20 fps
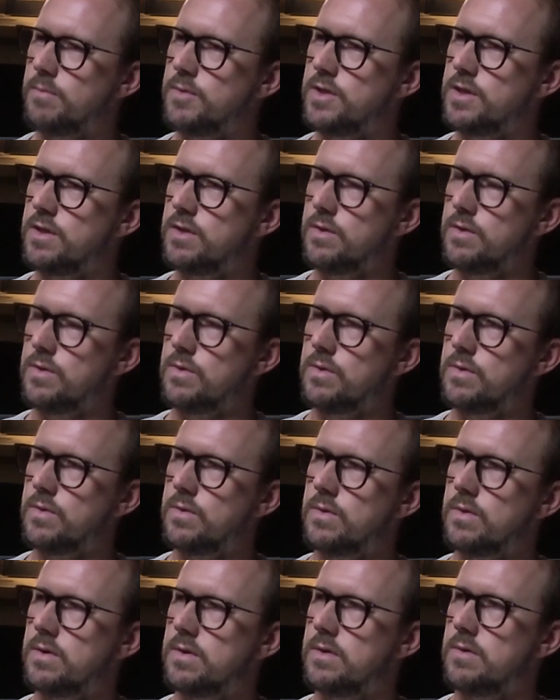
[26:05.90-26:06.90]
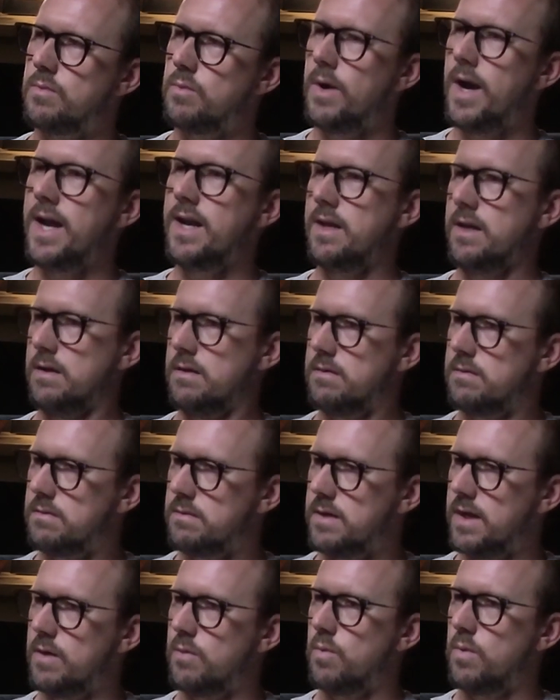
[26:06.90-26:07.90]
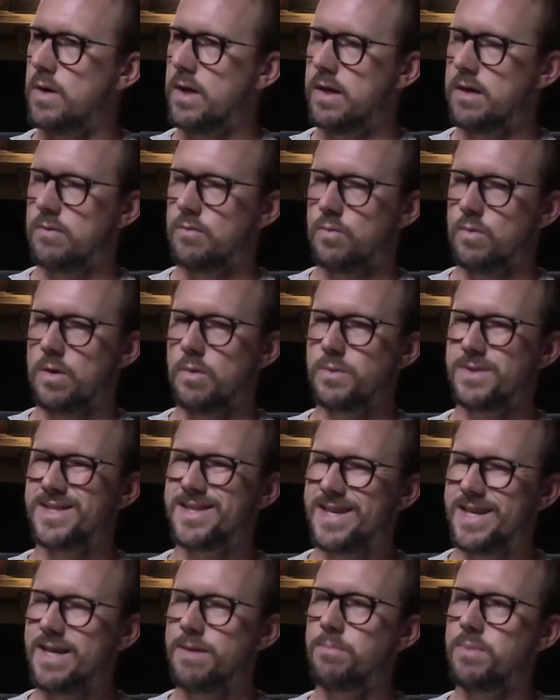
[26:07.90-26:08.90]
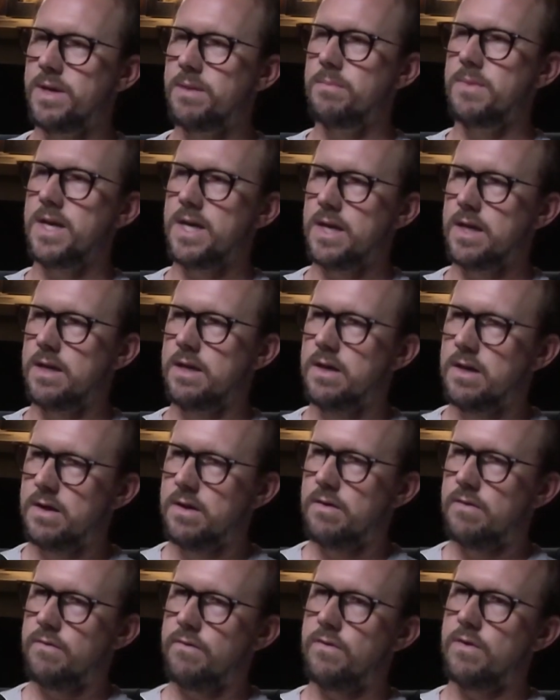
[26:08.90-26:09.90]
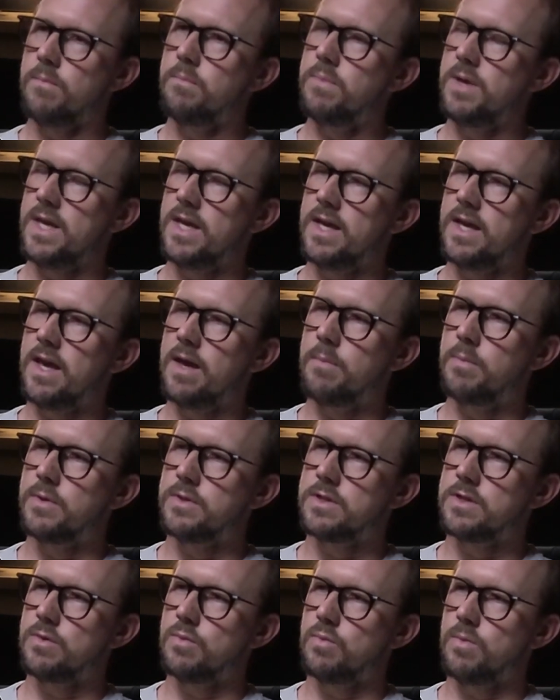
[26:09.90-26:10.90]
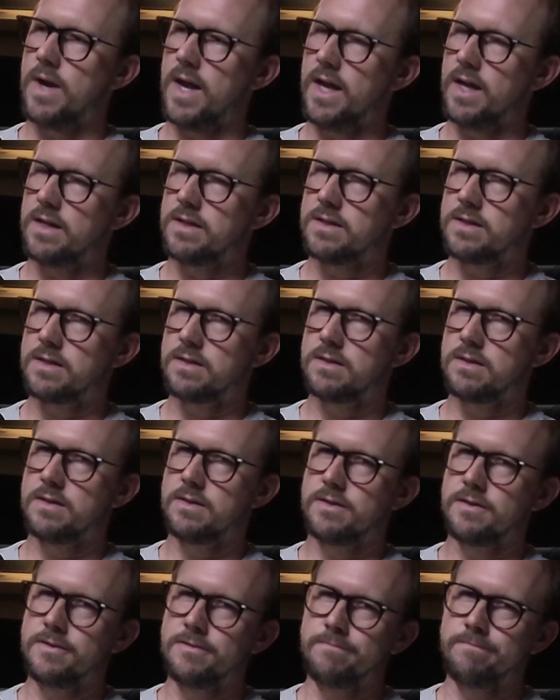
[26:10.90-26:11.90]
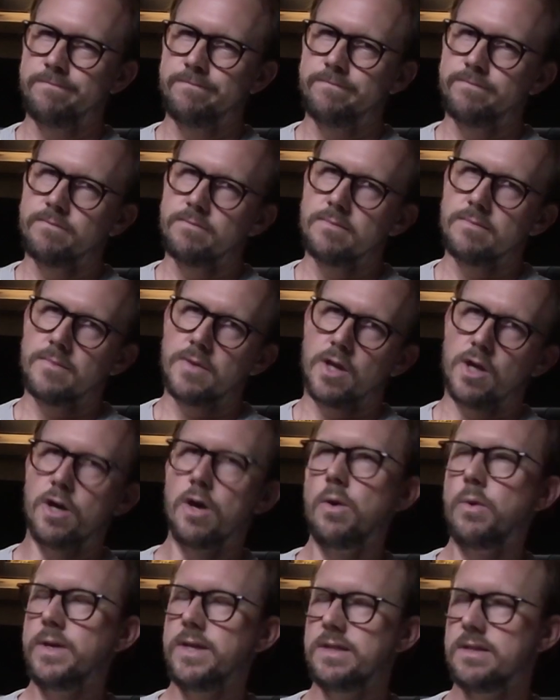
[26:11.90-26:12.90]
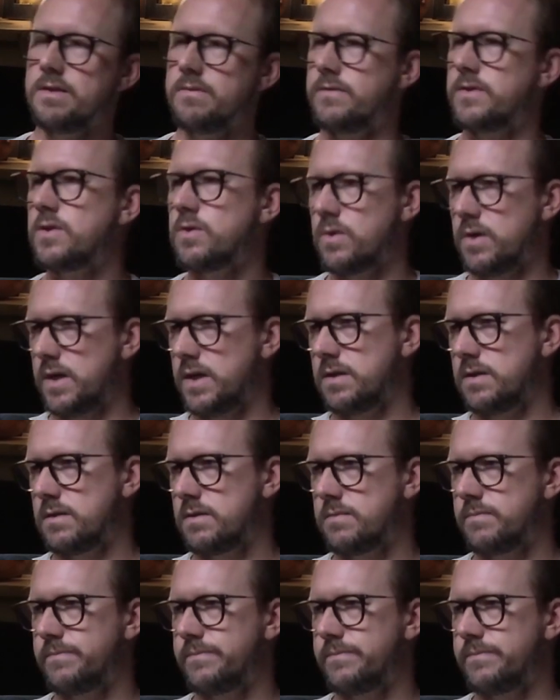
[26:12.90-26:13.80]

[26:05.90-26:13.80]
to writing, like what was keeping me from being able to write cohesive stories.